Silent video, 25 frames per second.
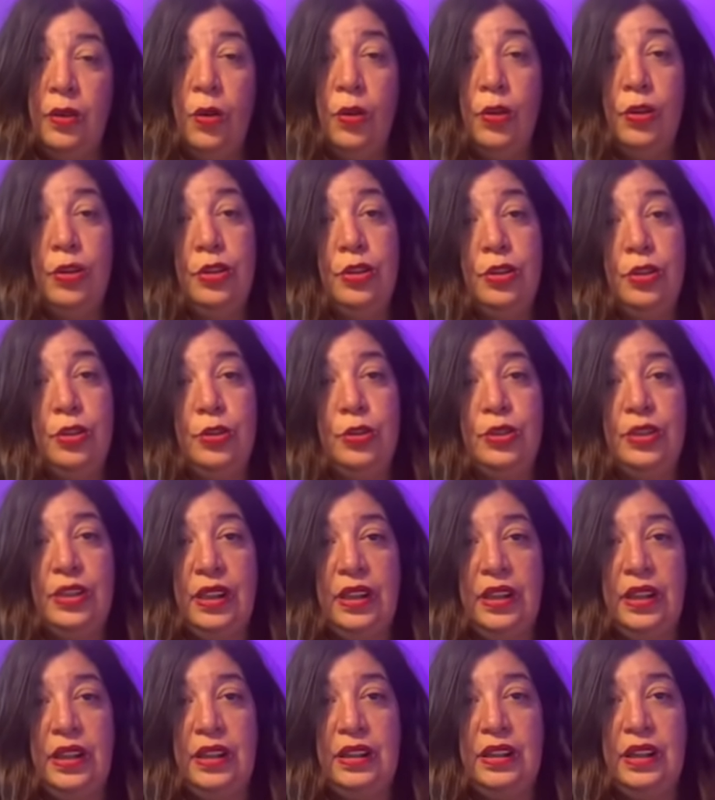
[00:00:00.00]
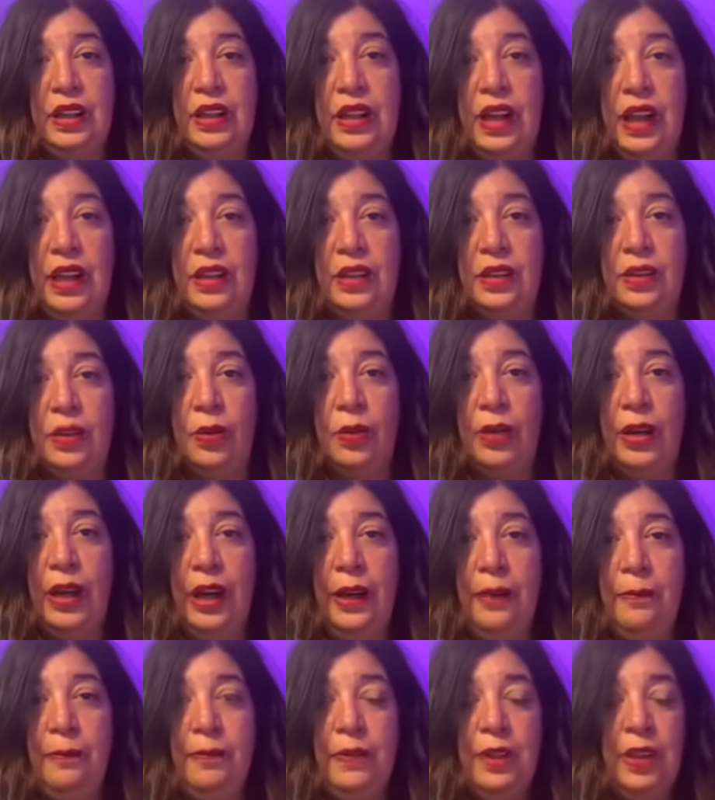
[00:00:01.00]
or you could use the link to get it,
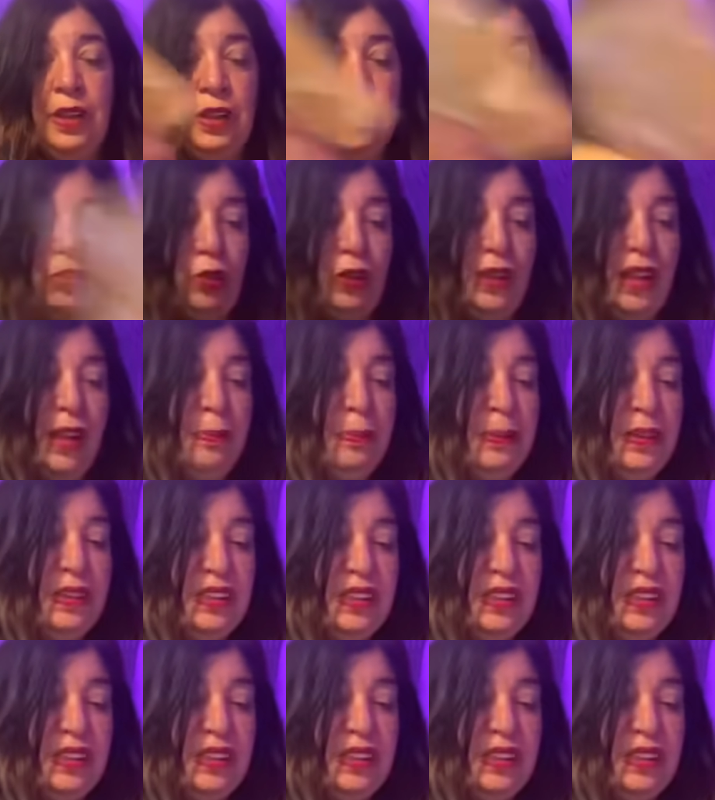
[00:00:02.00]
okay? So Lapis